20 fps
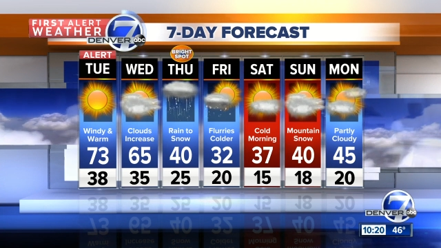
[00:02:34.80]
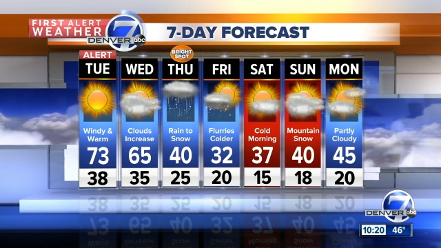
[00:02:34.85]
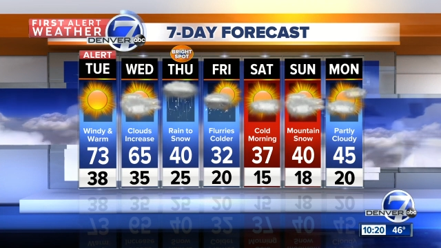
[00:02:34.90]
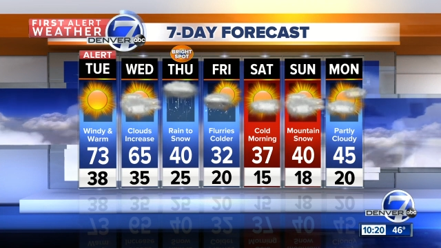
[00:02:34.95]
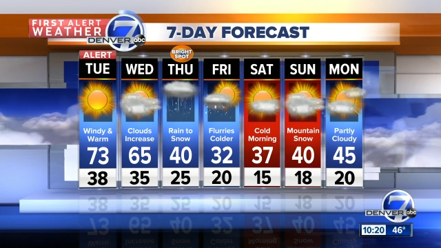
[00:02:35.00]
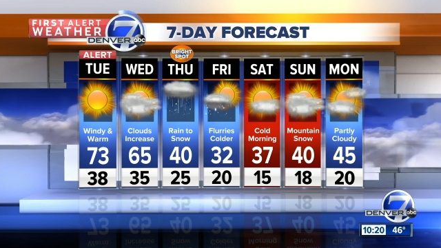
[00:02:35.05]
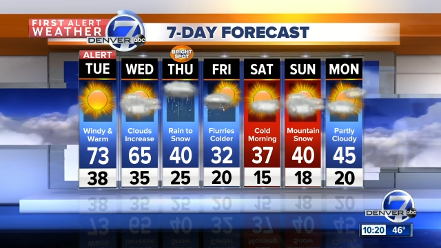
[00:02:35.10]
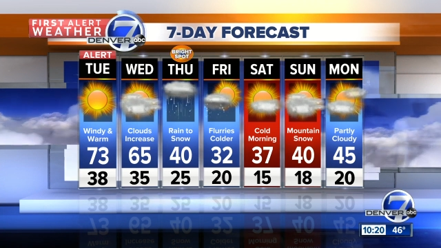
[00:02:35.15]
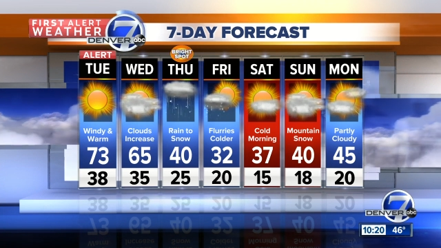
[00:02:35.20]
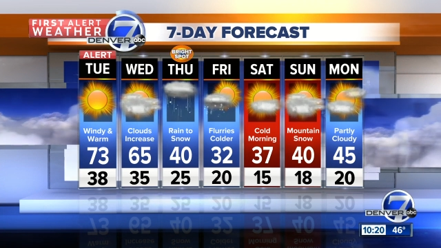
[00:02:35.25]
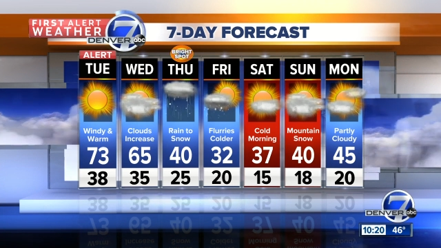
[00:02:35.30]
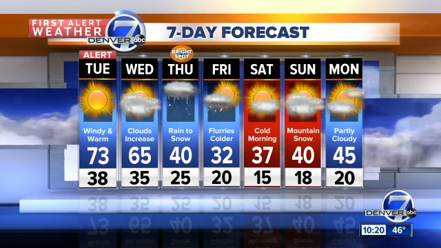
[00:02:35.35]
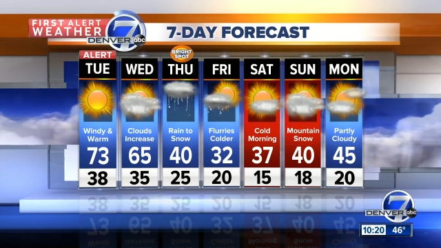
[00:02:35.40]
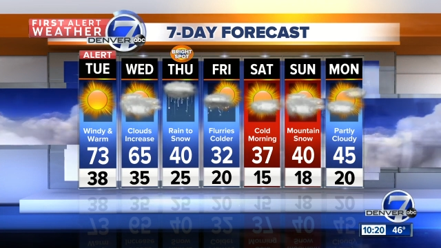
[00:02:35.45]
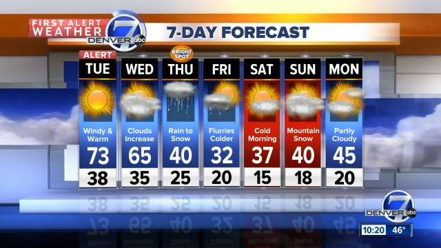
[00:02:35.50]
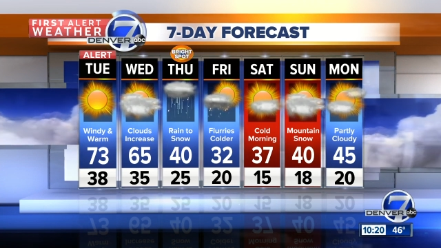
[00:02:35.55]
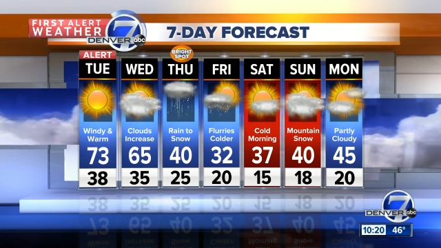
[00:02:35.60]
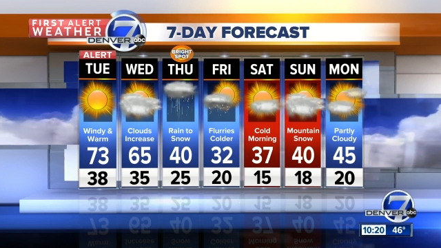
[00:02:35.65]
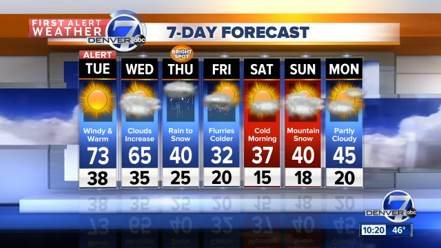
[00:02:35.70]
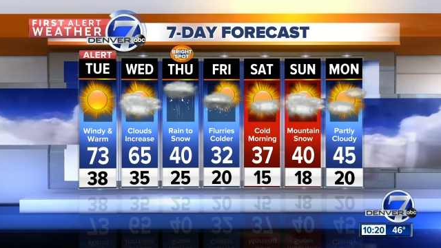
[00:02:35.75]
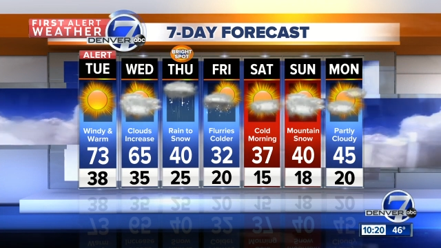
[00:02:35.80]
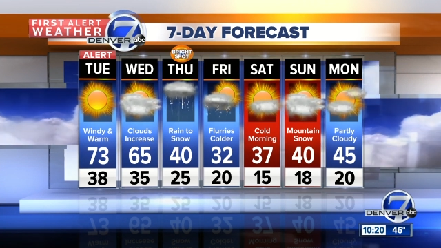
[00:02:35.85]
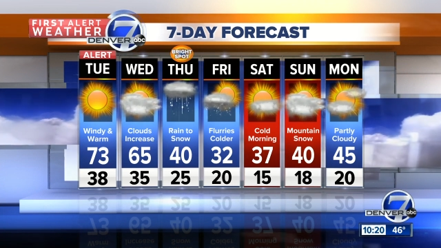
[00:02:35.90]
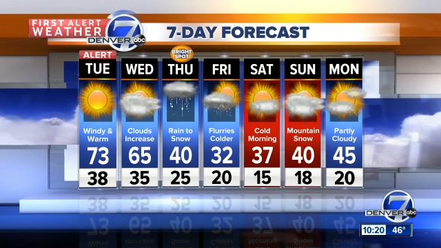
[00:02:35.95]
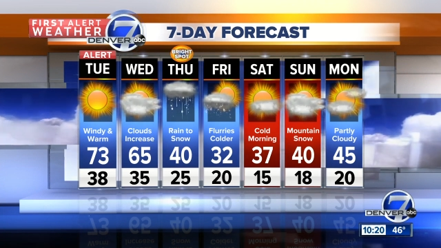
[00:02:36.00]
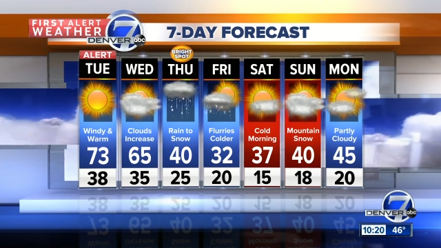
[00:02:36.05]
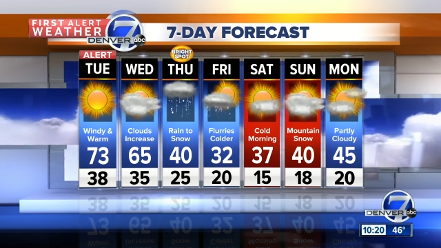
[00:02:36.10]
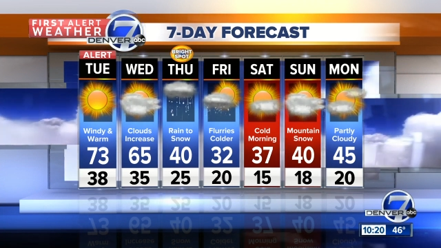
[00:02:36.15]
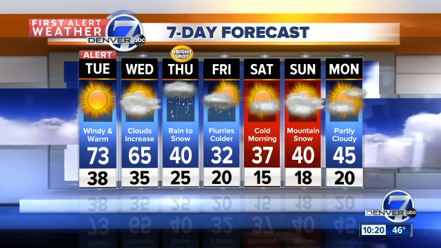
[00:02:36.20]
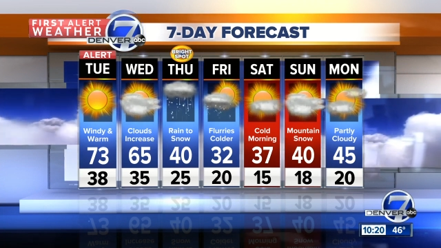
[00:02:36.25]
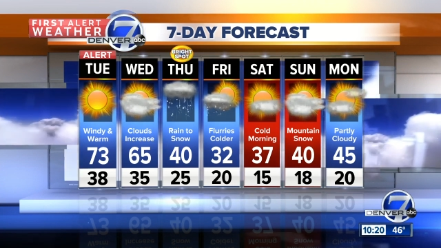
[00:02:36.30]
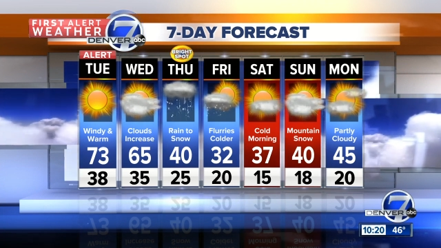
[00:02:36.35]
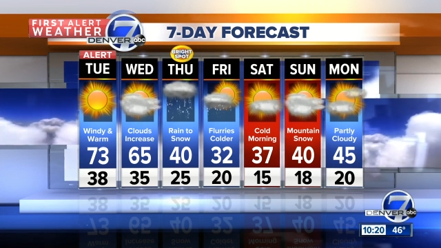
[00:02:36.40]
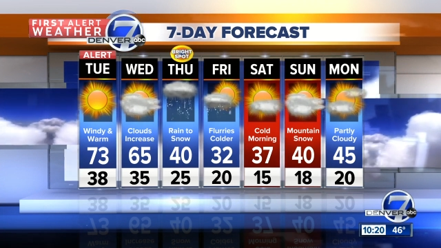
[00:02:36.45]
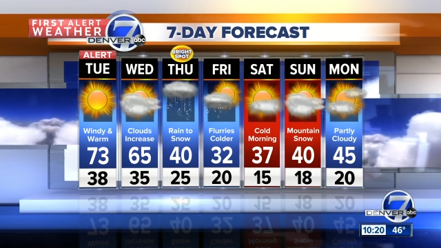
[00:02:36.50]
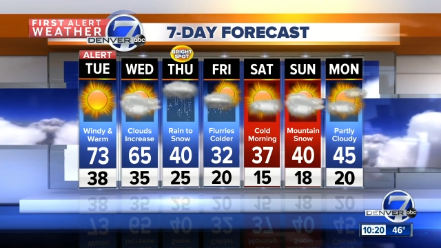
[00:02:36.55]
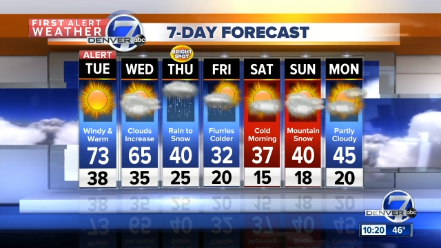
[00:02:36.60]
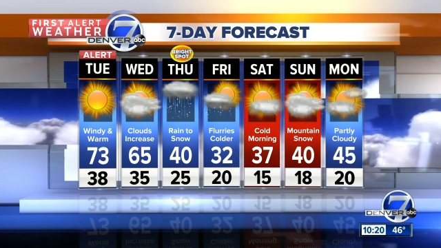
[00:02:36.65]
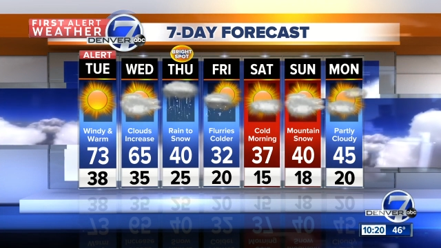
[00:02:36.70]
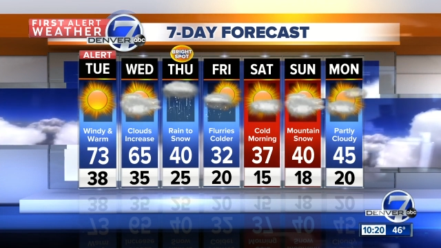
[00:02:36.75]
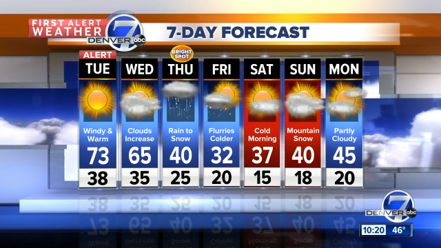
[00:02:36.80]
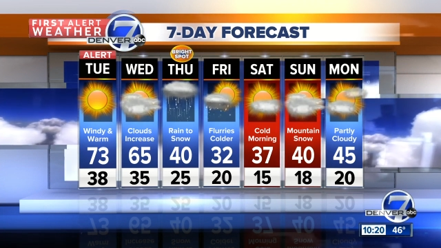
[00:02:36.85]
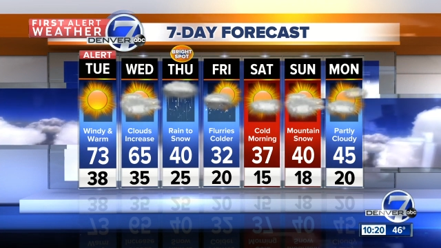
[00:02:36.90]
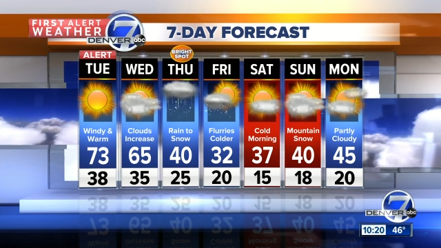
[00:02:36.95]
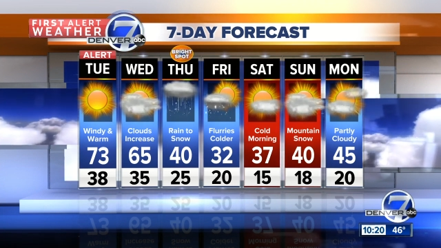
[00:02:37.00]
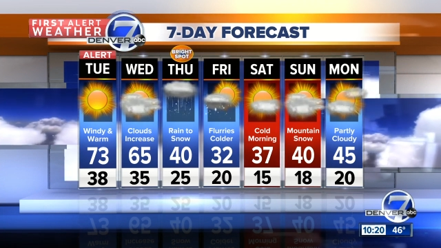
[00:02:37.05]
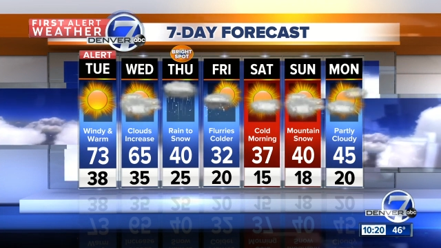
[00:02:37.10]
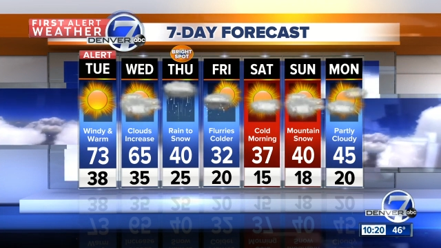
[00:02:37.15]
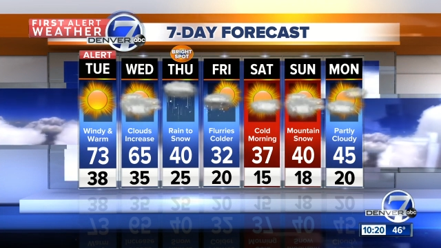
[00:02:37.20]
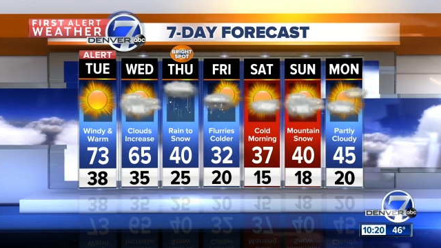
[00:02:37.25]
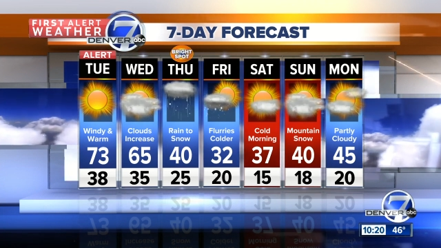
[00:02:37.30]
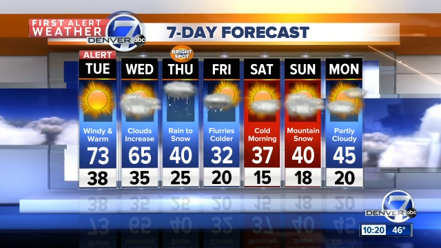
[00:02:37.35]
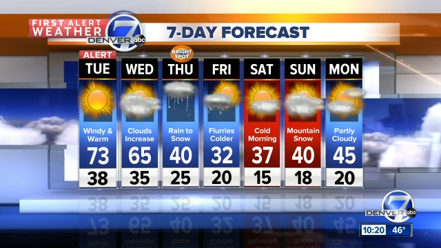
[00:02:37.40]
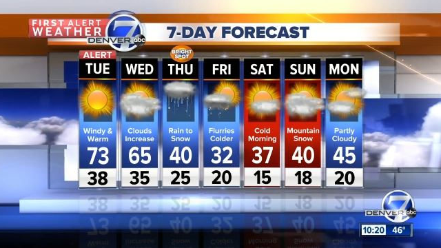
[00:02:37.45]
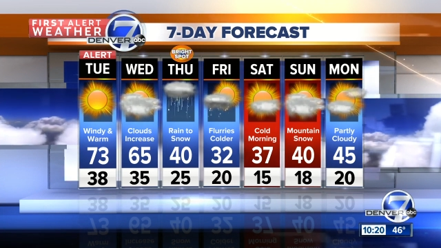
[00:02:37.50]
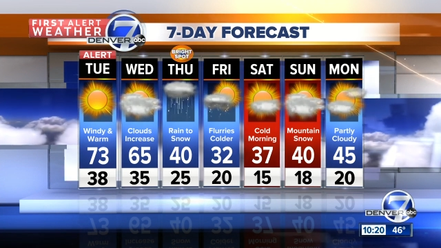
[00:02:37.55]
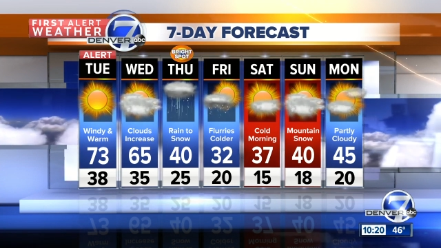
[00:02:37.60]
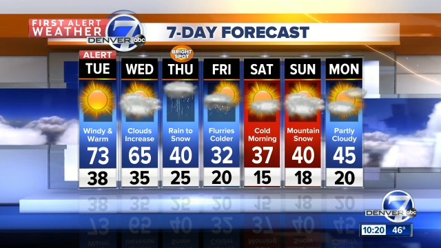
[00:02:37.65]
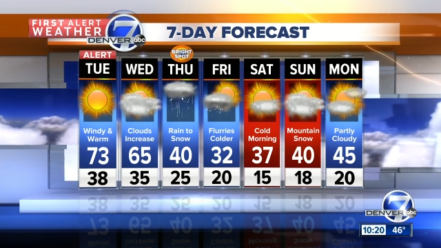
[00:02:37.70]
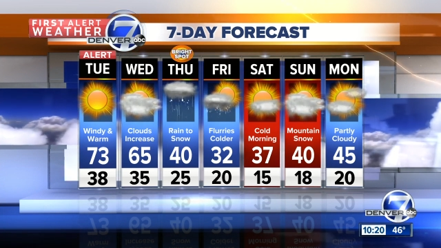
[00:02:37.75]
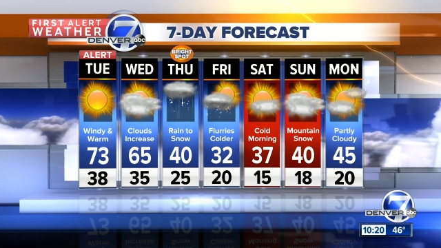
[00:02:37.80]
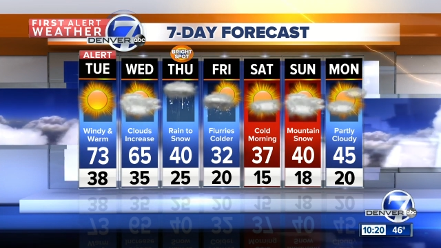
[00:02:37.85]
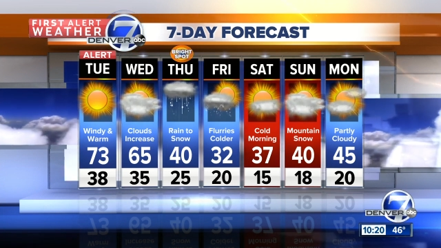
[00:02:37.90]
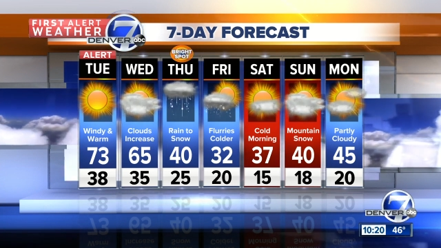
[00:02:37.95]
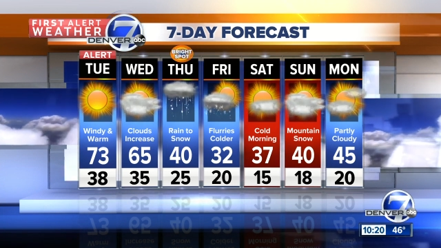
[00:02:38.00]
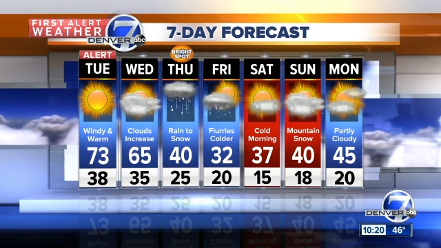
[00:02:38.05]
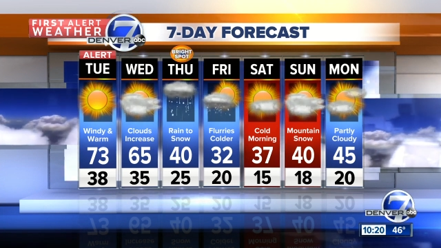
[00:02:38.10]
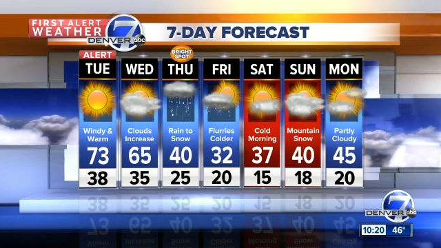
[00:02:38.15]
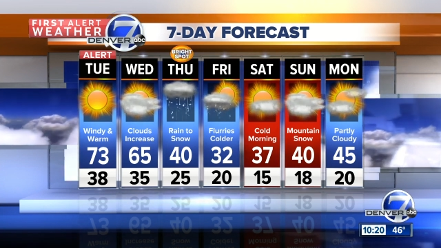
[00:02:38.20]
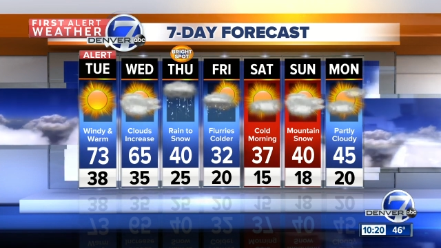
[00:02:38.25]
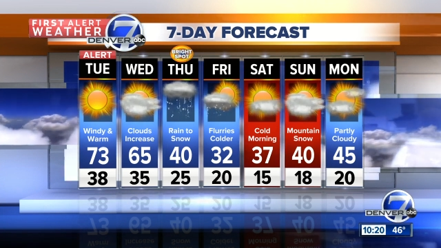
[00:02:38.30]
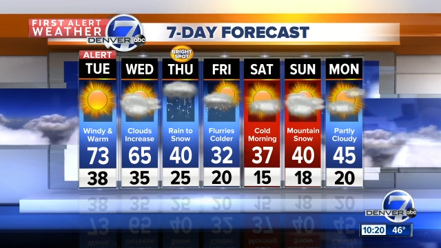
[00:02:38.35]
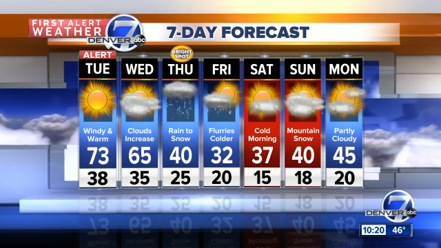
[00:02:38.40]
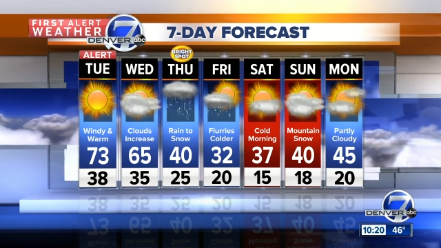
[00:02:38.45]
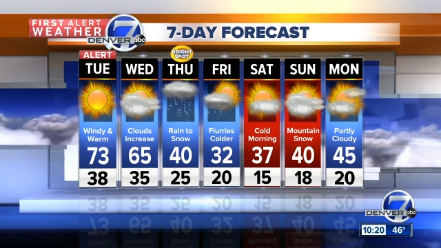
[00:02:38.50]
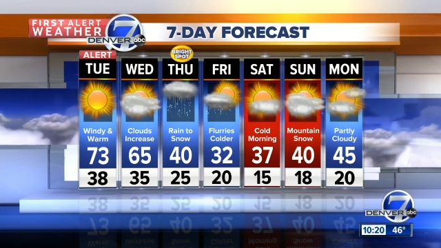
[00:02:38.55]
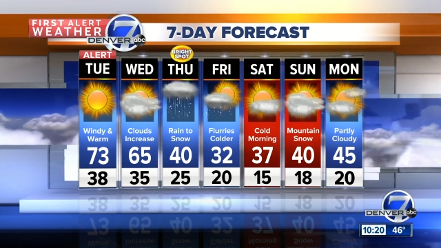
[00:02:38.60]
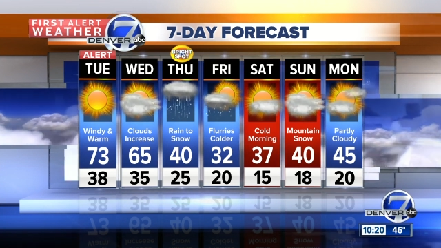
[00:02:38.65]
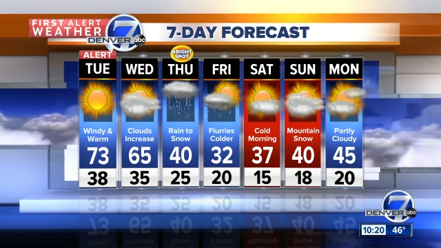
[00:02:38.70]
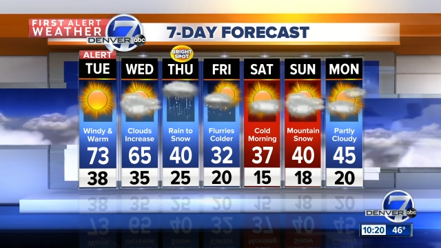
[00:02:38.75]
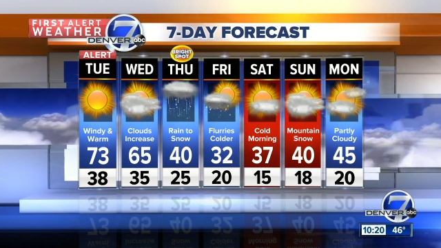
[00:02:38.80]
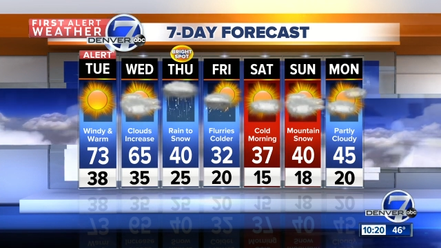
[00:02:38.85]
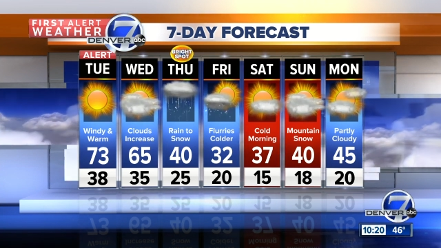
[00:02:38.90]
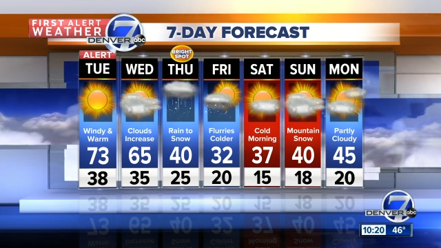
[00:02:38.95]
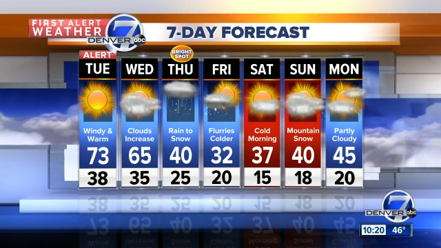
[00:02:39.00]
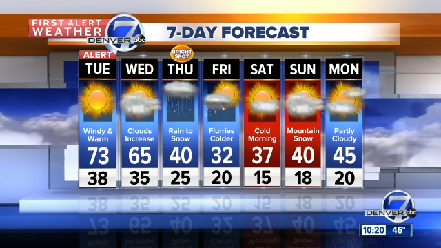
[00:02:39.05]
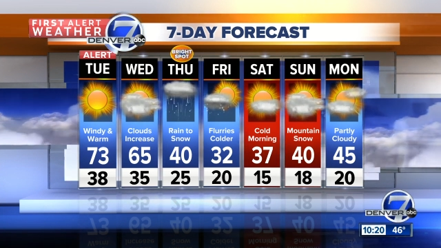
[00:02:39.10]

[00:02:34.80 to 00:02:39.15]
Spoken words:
No face is visible, so there are no lips to read.